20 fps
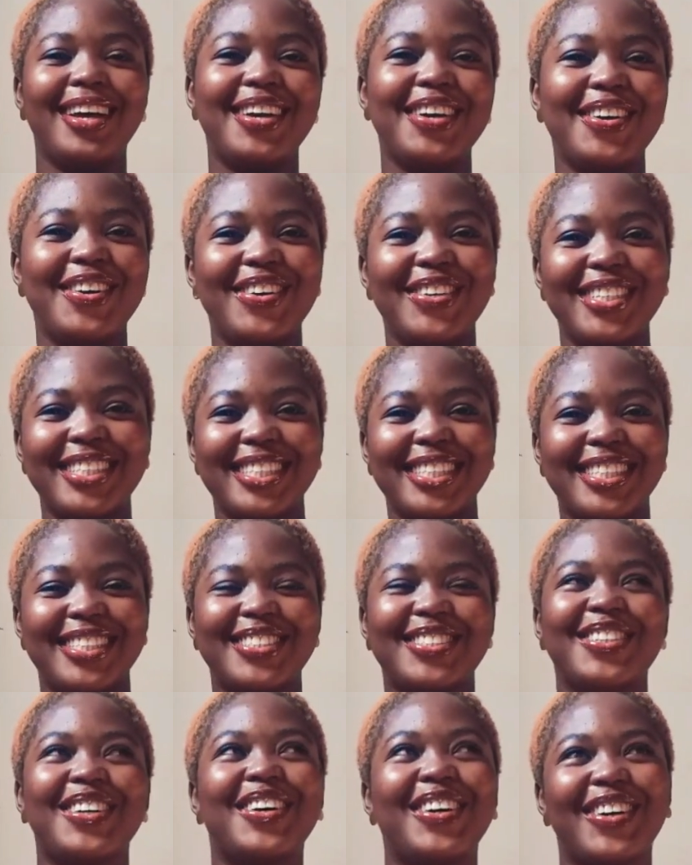Who is this
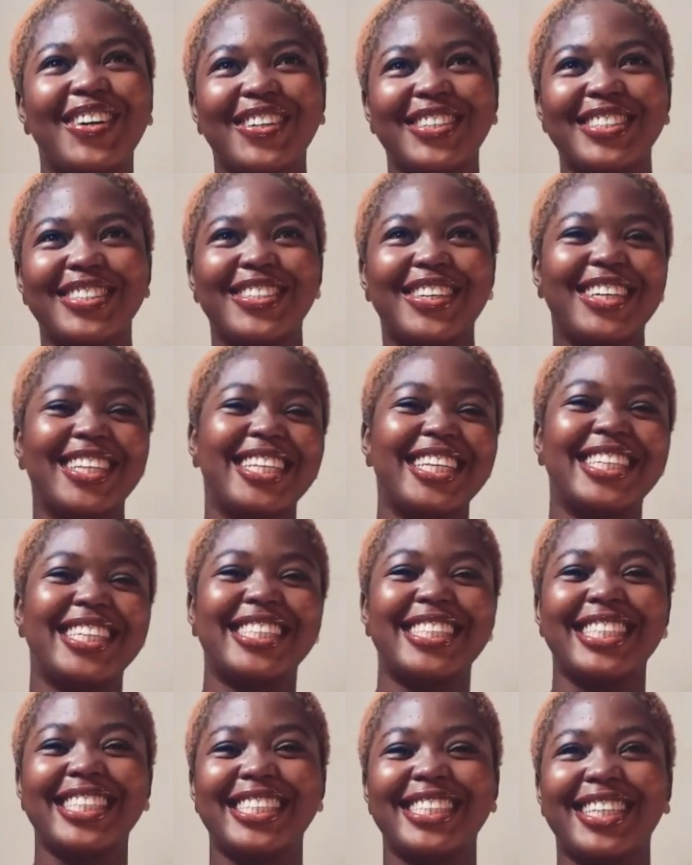tall,
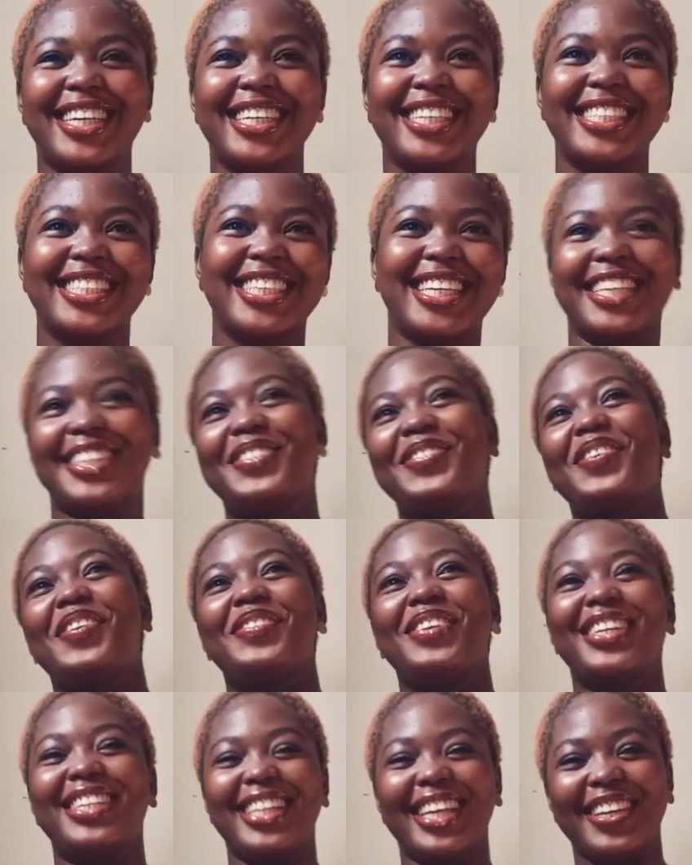chocolatey, dark-skinned
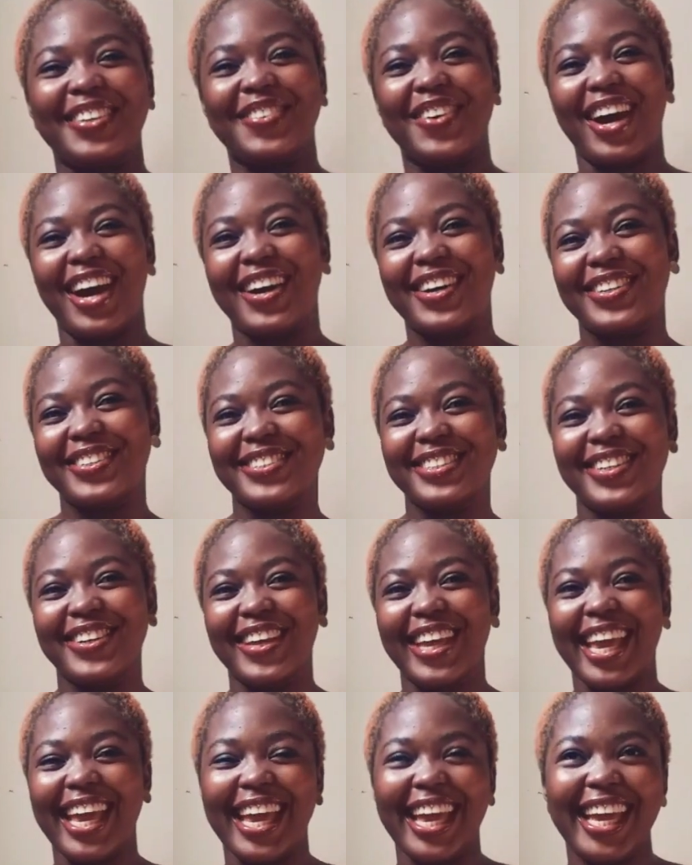woman? Wow,
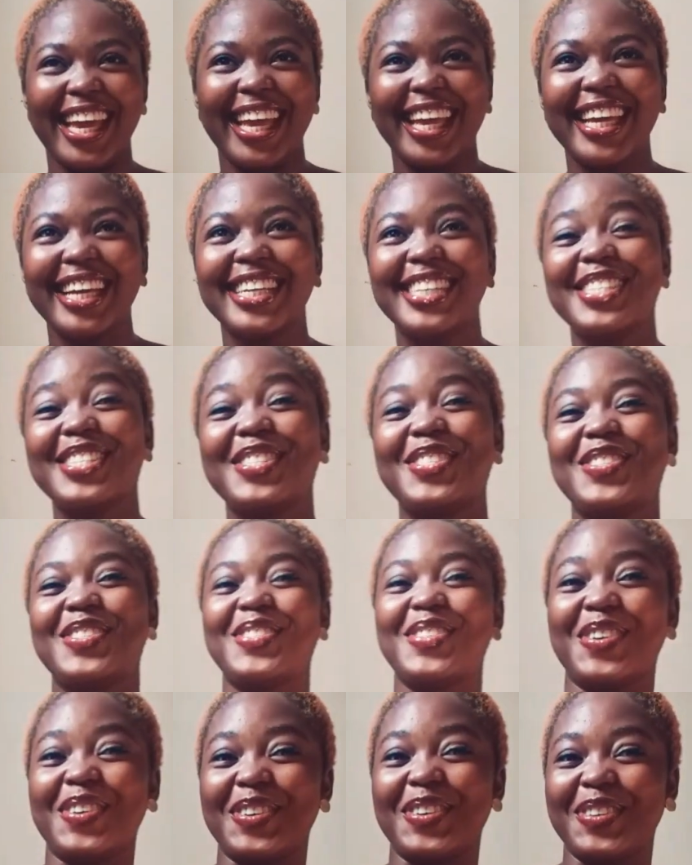okay.
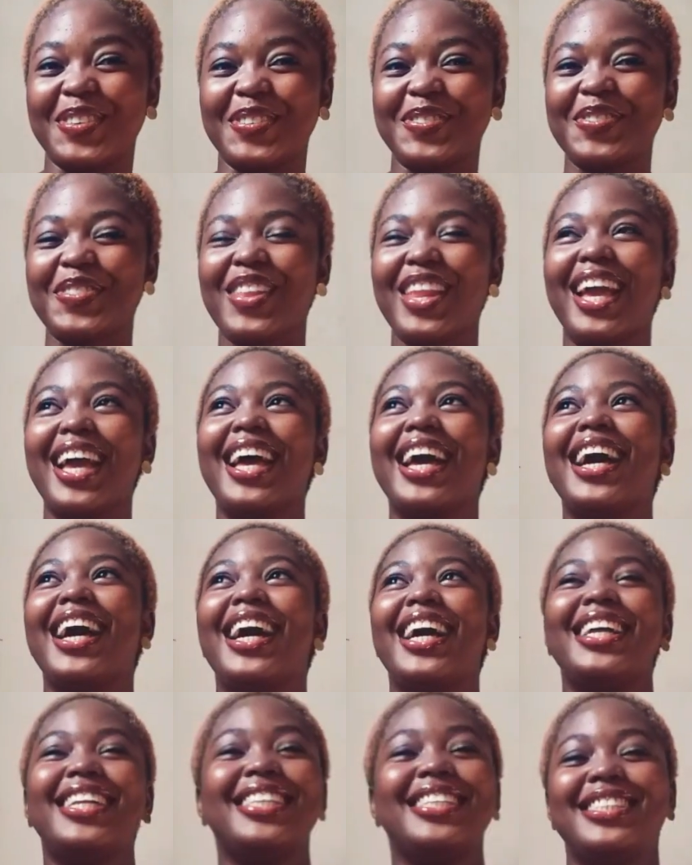So
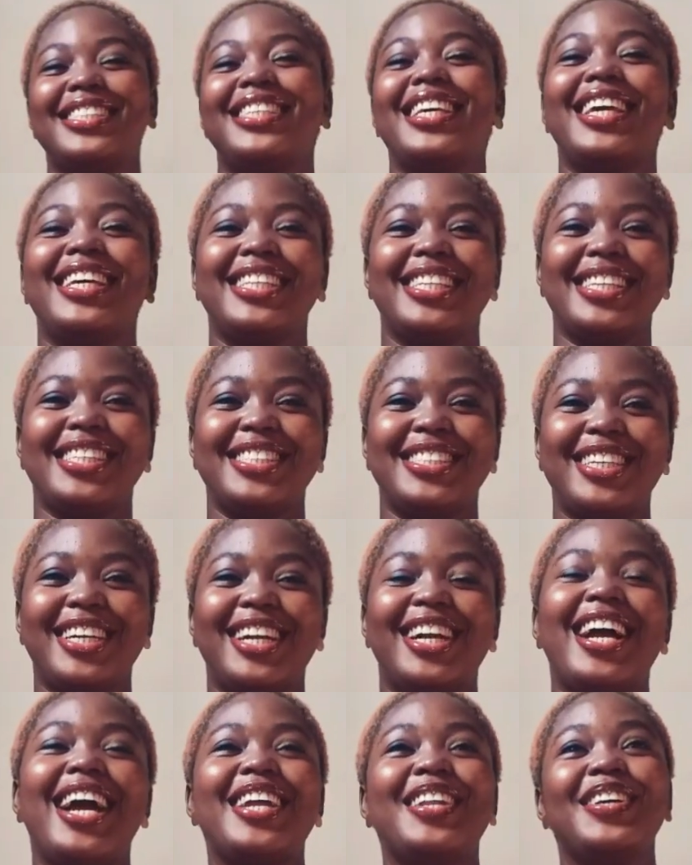I didn't say anything to
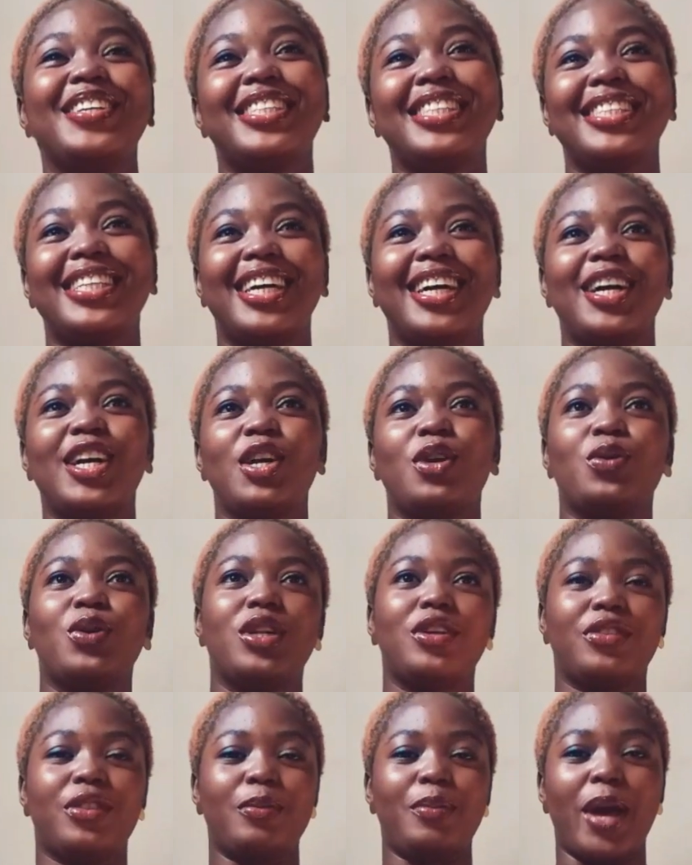her. I noticed her in one
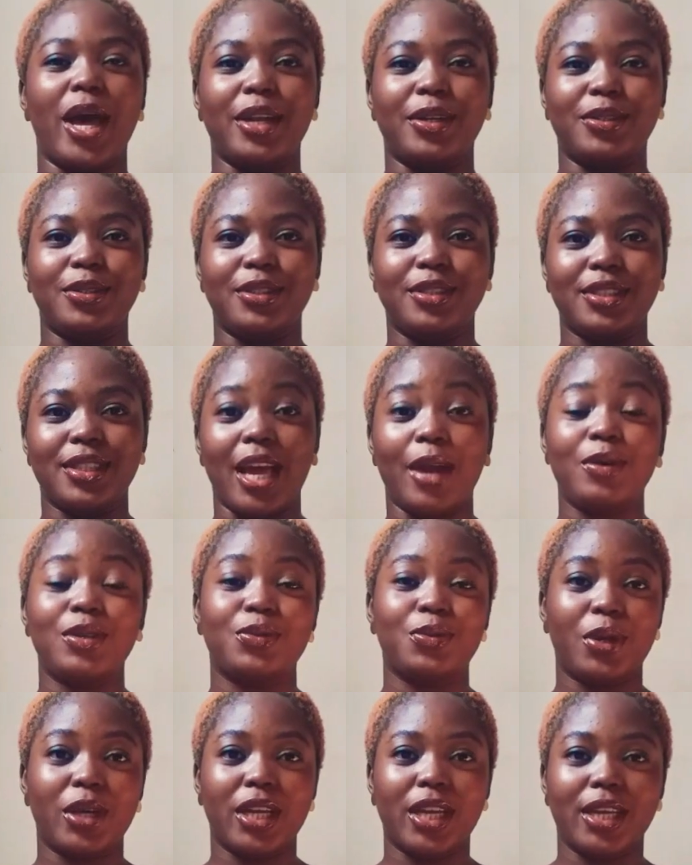of the panels. I was
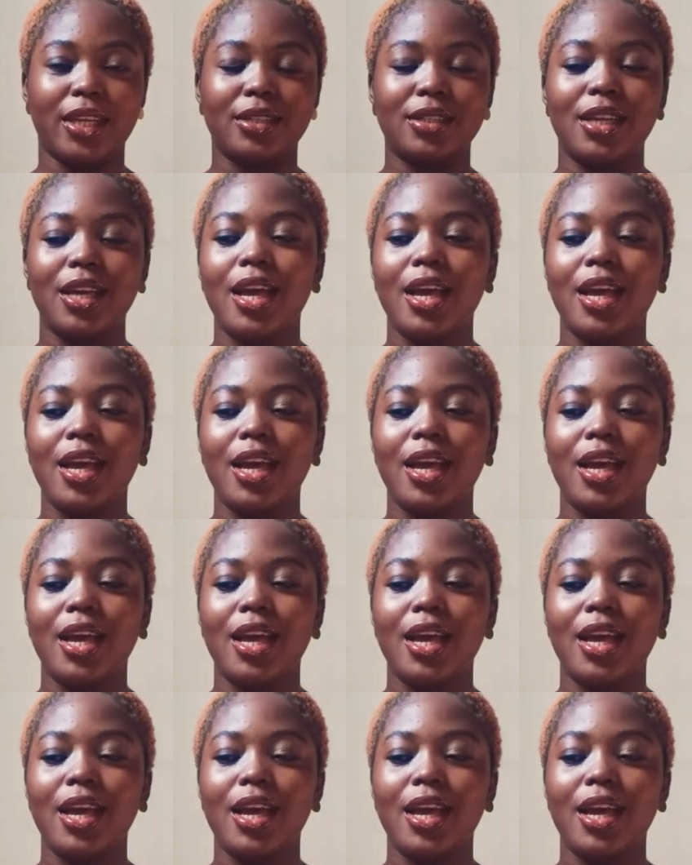working.